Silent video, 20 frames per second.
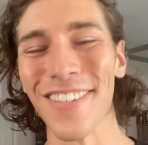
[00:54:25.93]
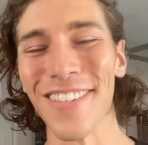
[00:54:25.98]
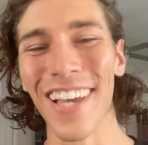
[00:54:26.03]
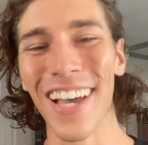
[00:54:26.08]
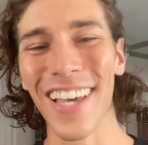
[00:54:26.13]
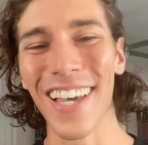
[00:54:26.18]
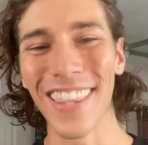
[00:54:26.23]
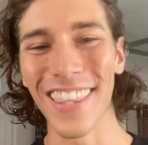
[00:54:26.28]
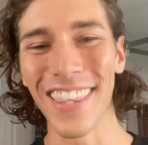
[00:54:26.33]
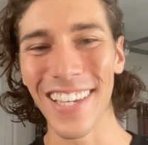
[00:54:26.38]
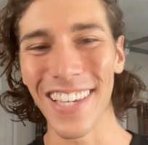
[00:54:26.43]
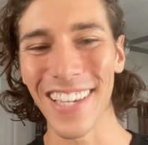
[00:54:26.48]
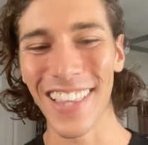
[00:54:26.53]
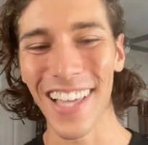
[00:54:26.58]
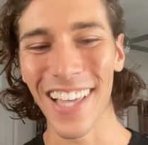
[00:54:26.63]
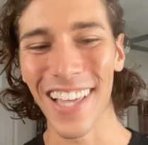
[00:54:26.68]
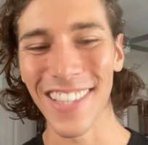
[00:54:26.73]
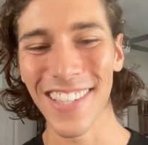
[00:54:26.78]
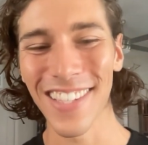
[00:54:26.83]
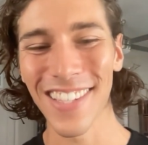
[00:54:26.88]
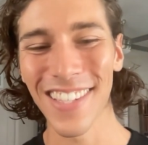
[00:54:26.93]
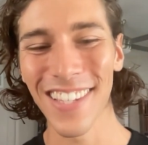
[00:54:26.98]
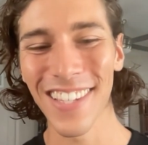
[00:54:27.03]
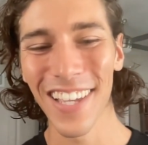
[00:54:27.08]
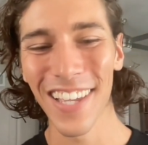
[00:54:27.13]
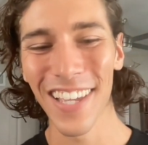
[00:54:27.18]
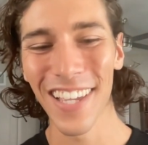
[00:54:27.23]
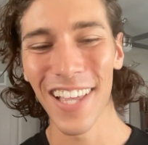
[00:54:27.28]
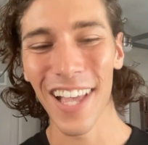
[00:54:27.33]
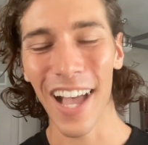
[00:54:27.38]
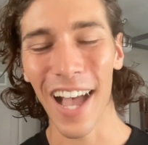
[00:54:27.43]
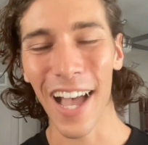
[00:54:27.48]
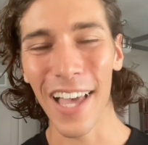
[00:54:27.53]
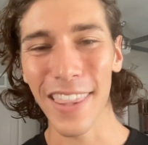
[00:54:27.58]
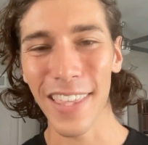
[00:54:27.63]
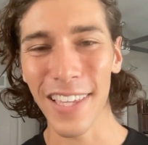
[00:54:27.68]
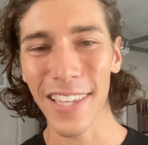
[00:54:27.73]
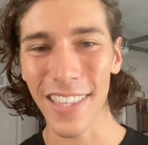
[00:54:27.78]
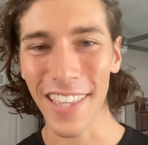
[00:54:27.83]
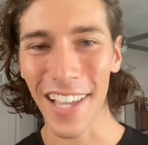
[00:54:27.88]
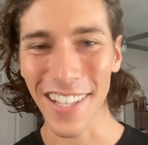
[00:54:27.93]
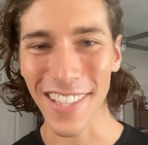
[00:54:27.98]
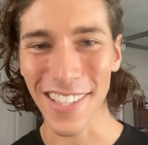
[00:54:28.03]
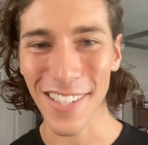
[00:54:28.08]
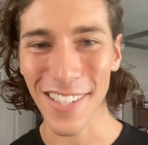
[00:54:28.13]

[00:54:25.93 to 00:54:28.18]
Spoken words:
I think that's